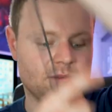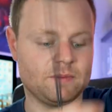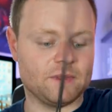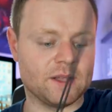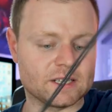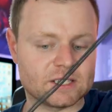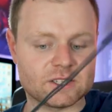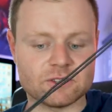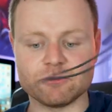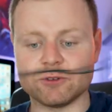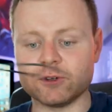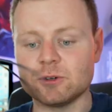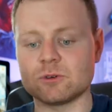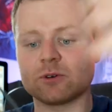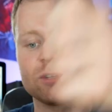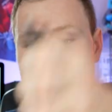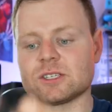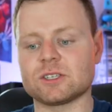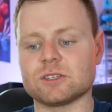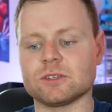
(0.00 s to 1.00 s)
That's the real
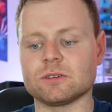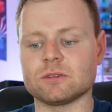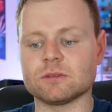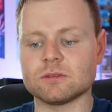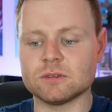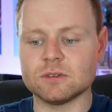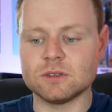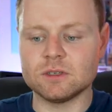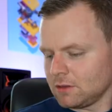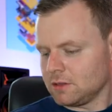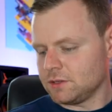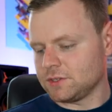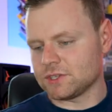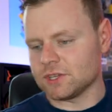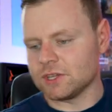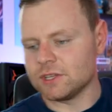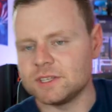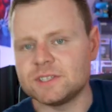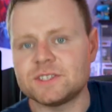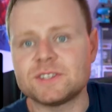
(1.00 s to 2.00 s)
question.
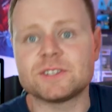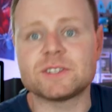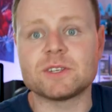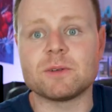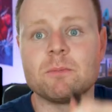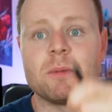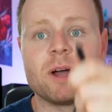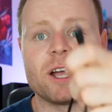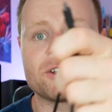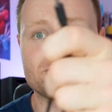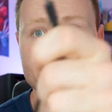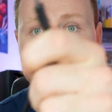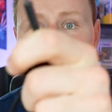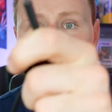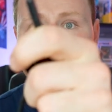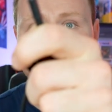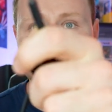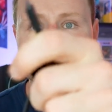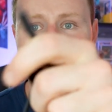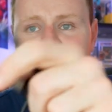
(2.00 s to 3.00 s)
So this is a micro
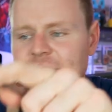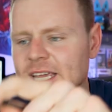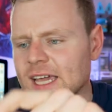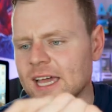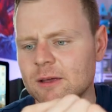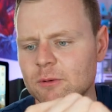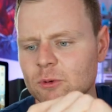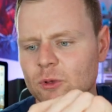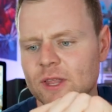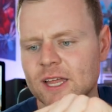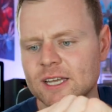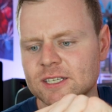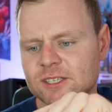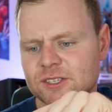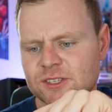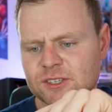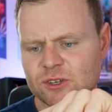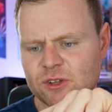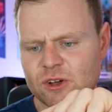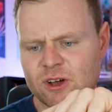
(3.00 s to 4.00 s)
USB cable that
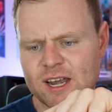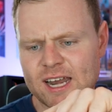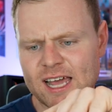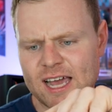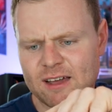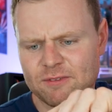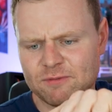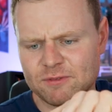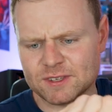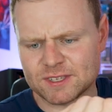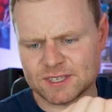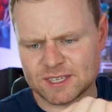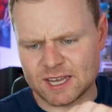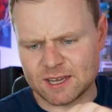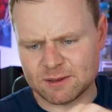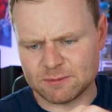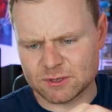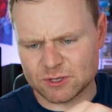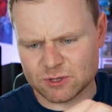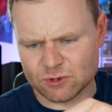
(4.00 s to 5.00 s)
does not have the
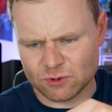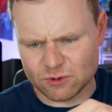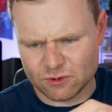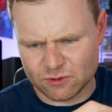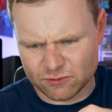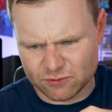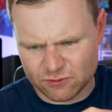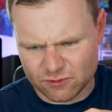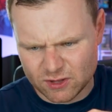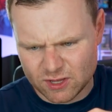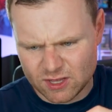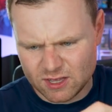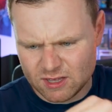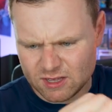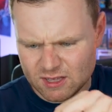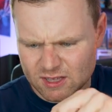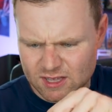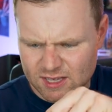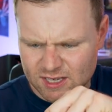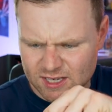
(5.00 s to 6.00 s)
same sort of
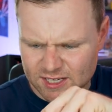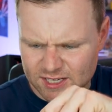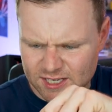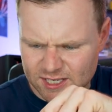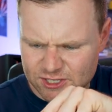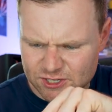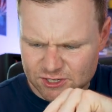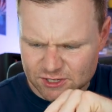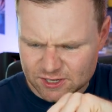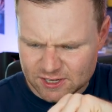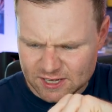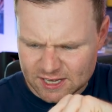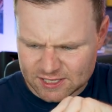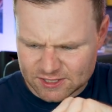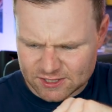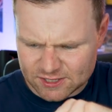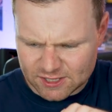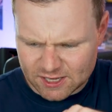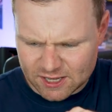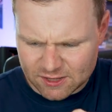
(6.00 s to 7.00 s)
connection
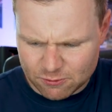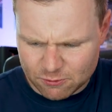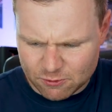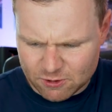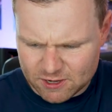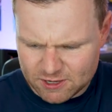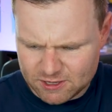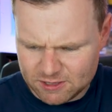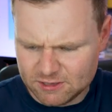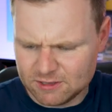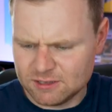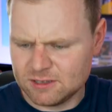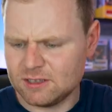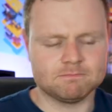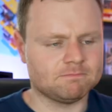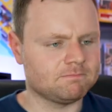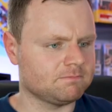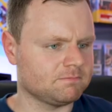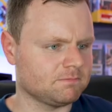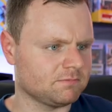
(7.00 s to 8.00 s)
as the other one.
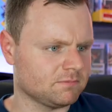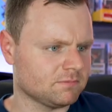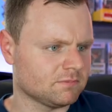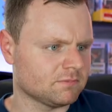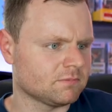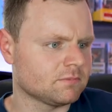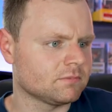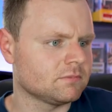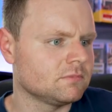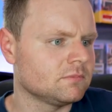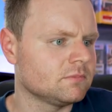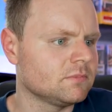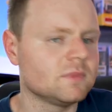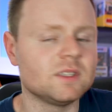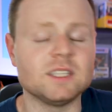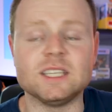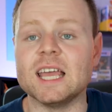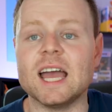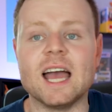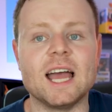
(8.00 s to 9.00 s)

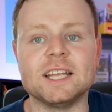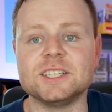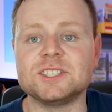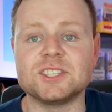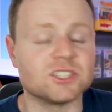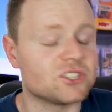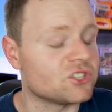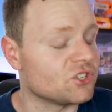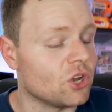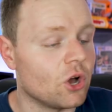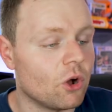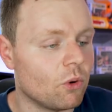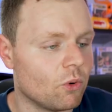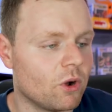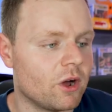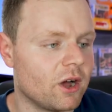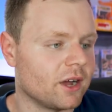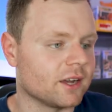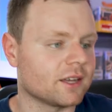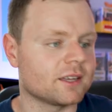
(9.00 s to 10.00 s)
Yeah, it does not
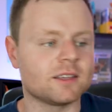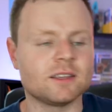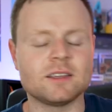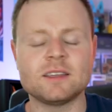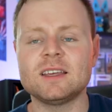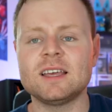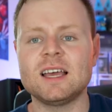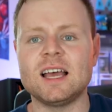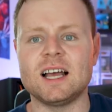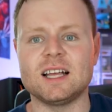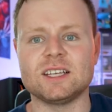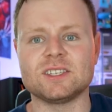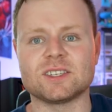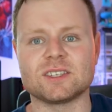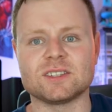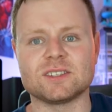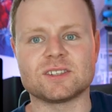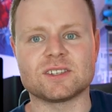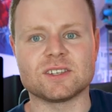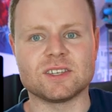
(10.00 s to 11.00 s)
work. As you
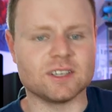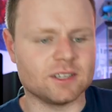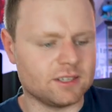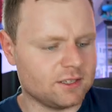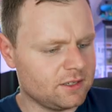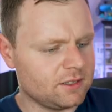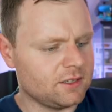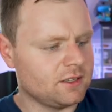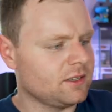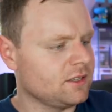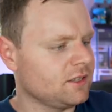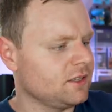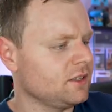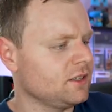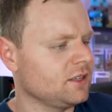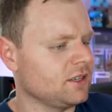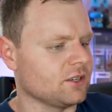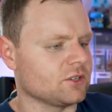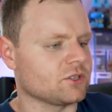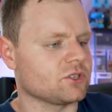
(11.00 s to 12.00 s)
can see,
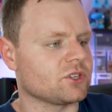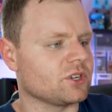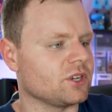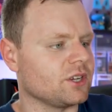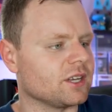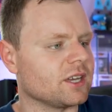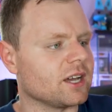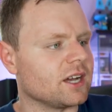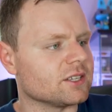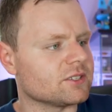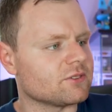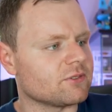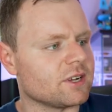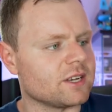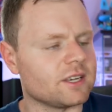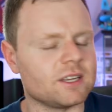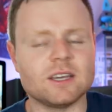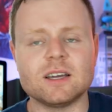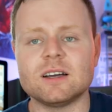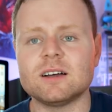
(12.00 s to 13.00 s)
I'll show you guys
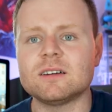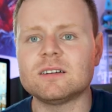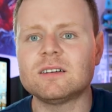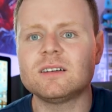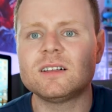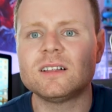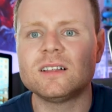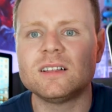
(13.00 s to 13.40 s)
right now.